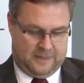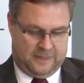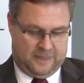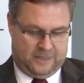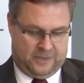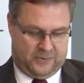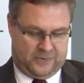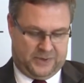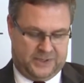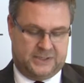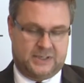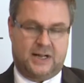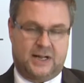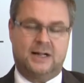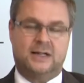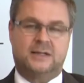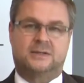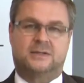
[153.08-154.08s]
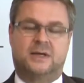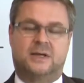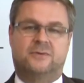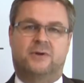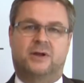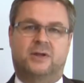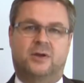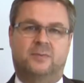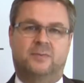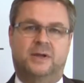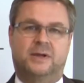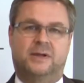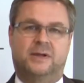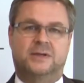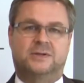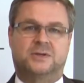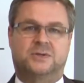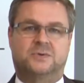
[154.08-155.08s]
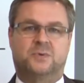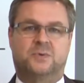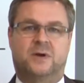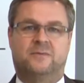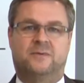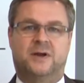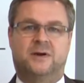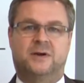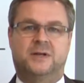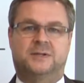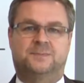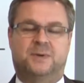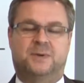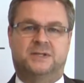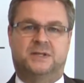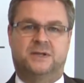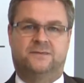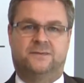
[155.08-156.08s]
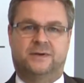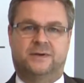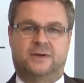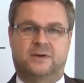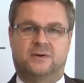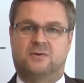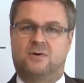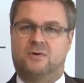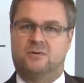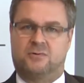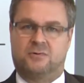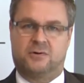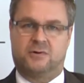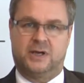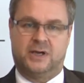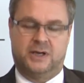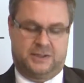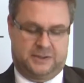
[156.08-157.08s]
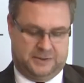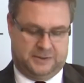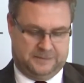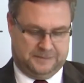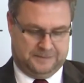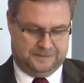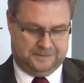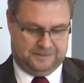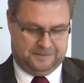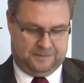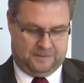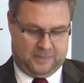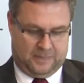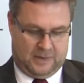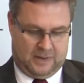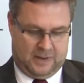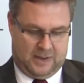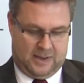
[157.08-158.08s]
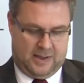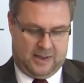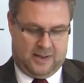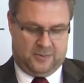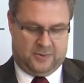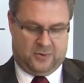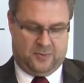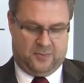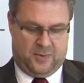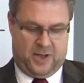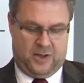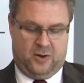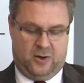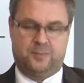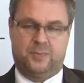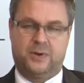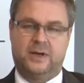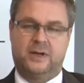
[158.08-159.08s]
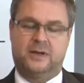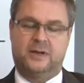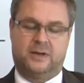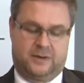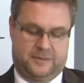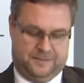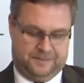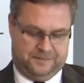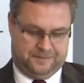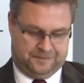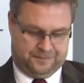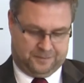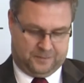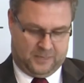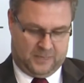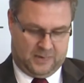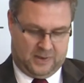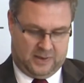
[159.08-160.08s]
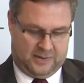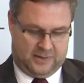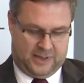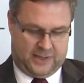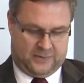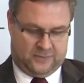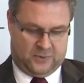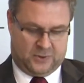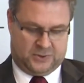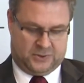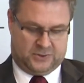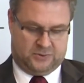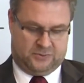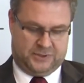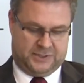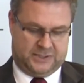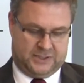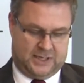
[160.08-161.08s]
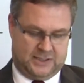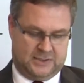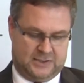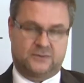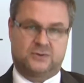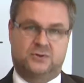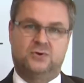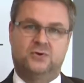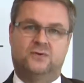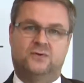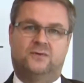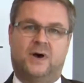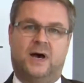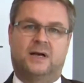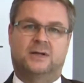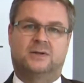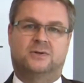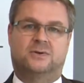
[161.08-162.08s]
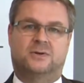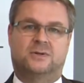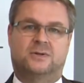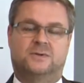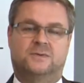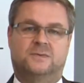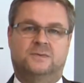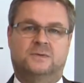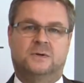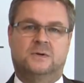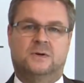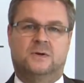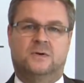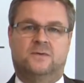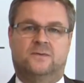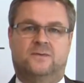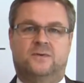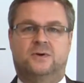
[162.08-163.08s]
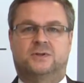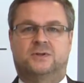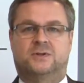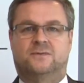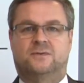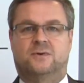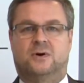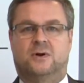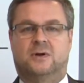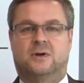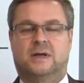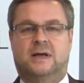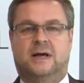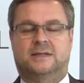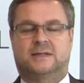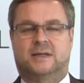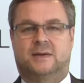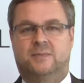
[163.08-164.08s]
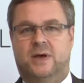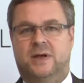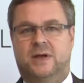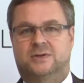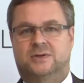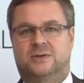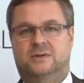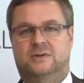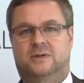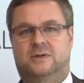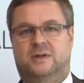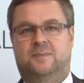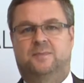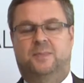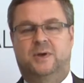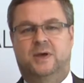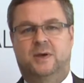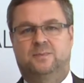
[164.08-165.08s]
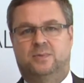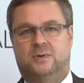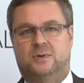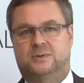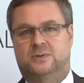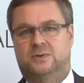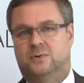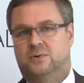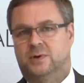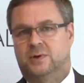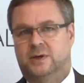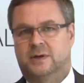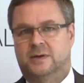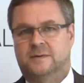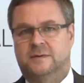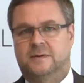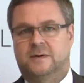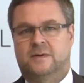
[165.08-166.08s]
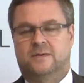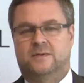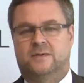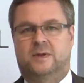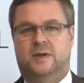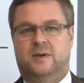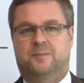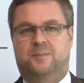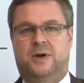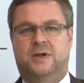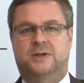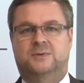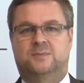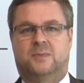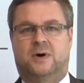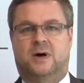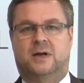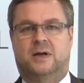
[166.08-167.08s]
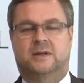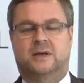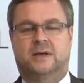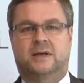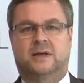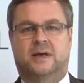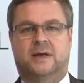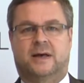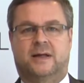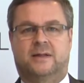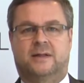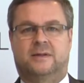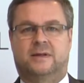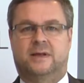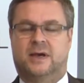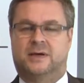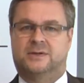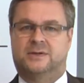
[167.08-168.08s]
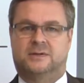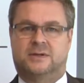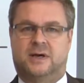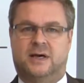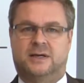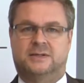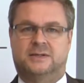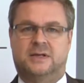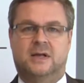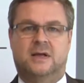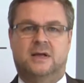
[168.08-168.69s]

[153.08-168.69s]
The results and recommendations were very specific and concrete. To my opinion, that was the result of two factors. First of all, as I mentioned, the people doing the benchmarking and the exercise